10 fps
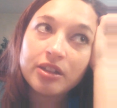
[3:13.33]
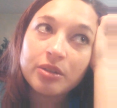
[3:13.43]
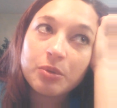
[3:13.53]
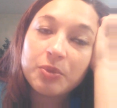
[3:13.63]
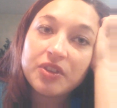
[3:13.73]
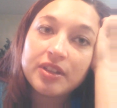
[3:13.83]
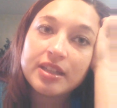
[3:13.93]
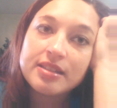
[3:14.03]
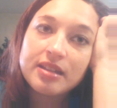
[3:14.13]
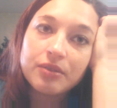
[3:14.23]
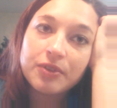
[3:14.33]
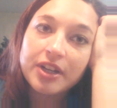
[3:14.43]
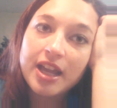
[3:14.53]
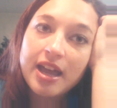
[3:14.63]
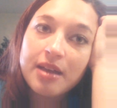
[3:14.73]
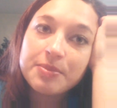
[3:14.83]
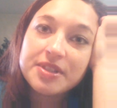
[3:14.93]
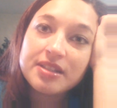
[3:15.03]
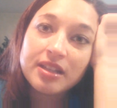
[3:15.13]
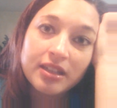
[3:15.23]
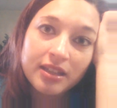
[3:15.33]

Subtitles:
We put the kids down for naps.